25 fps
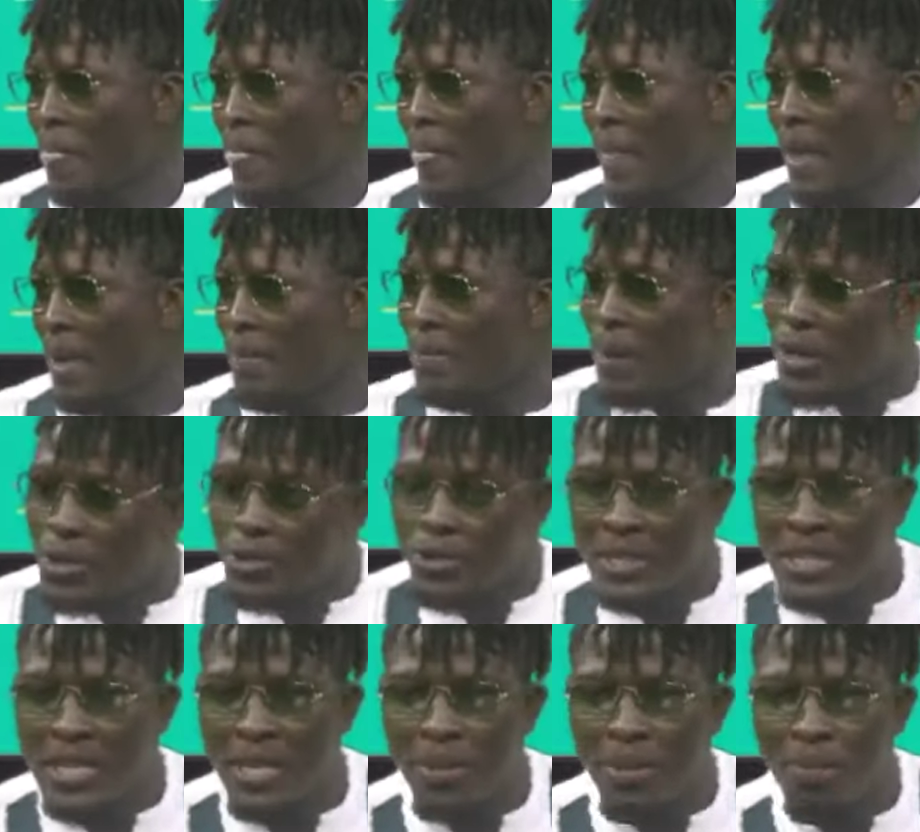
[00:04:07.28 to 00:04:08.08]
But
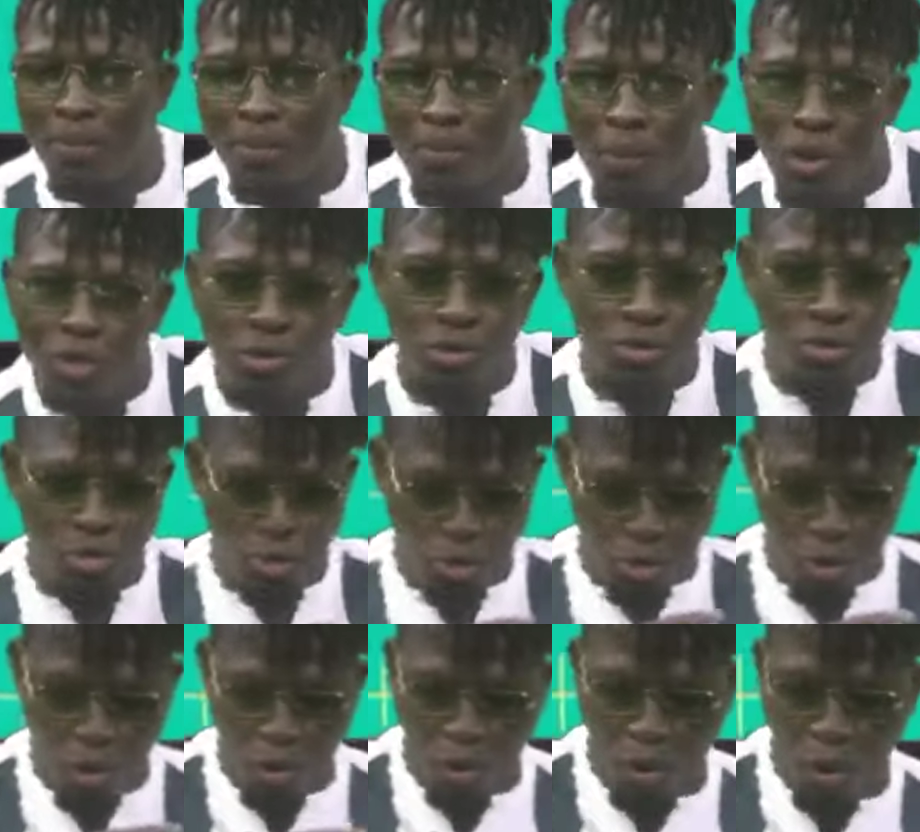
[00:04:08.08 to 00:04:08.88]
you see, most
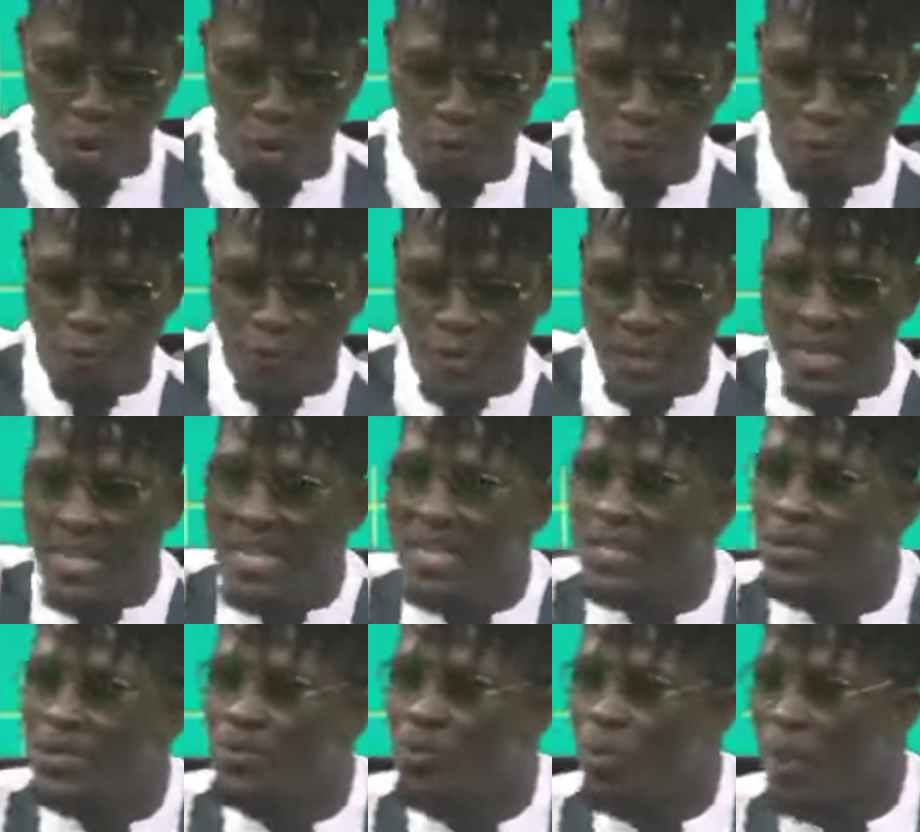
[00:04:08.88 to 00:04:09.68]
of
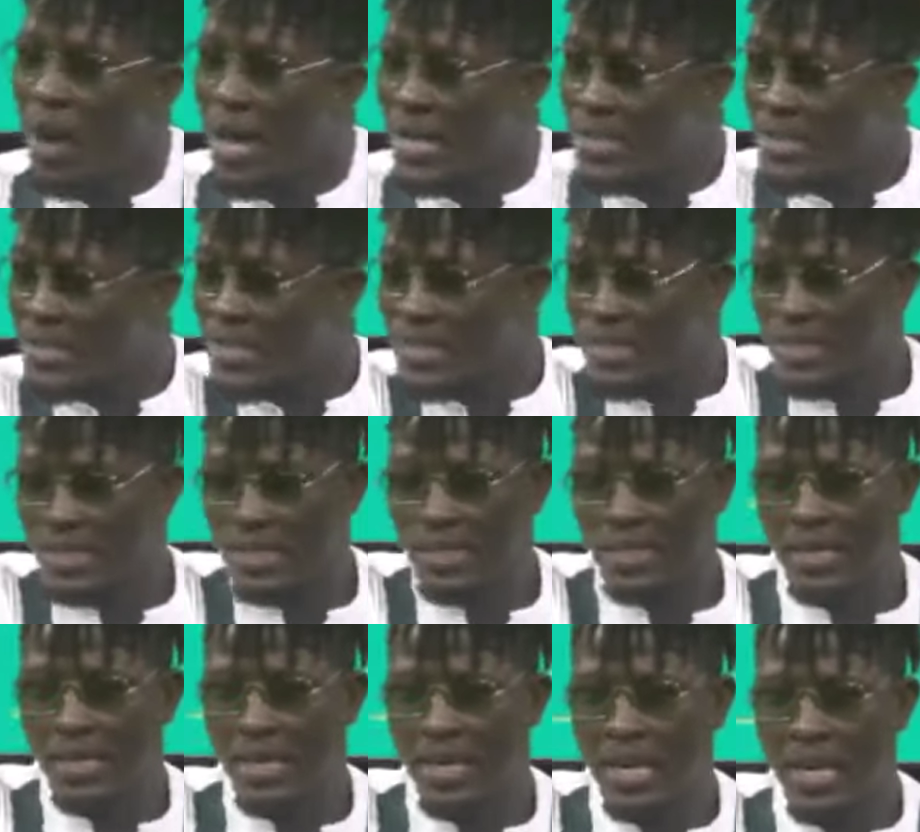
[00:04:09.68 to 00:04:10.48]
these ones,
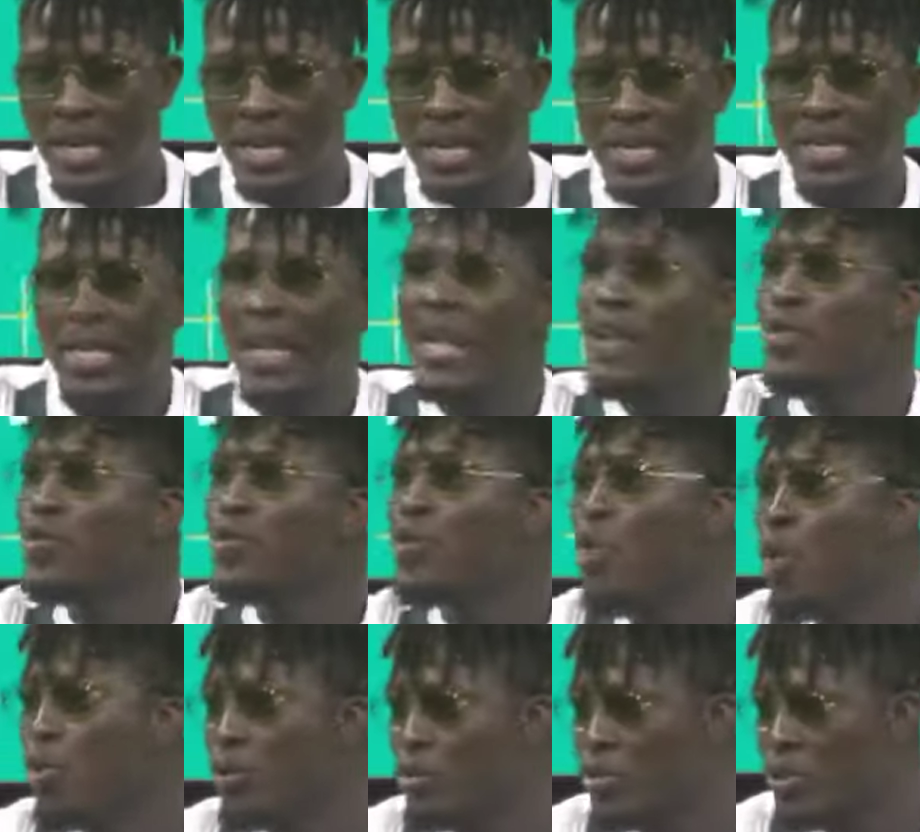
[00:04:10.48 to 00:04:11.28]
they
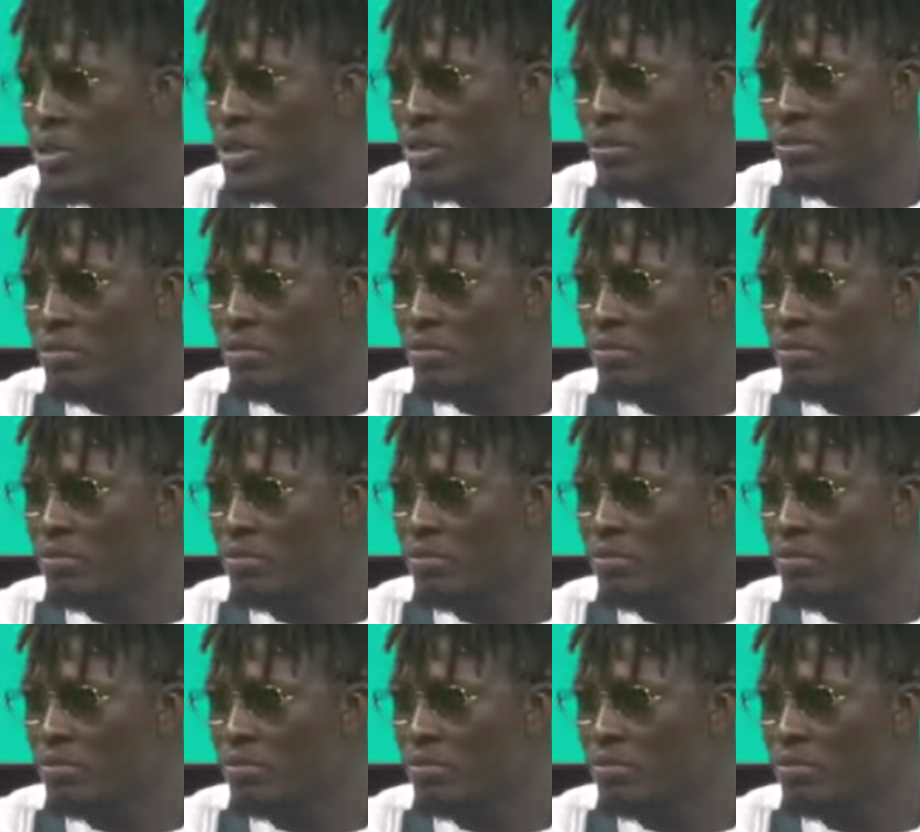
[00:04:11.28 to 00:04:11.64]
don't.